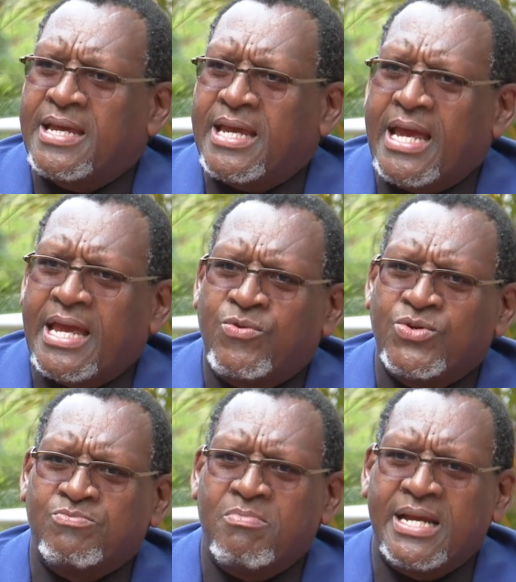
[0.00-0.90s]
He
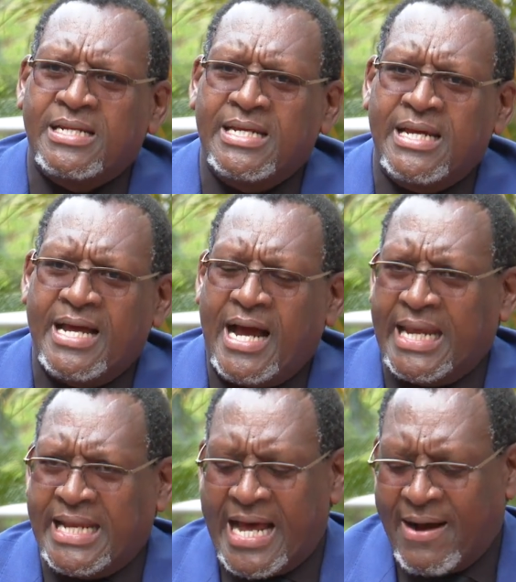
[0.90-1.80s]
was made a
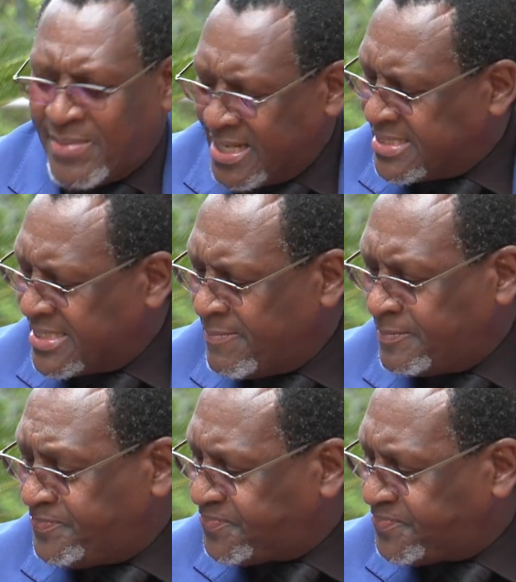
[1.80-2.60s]
leader amongst them,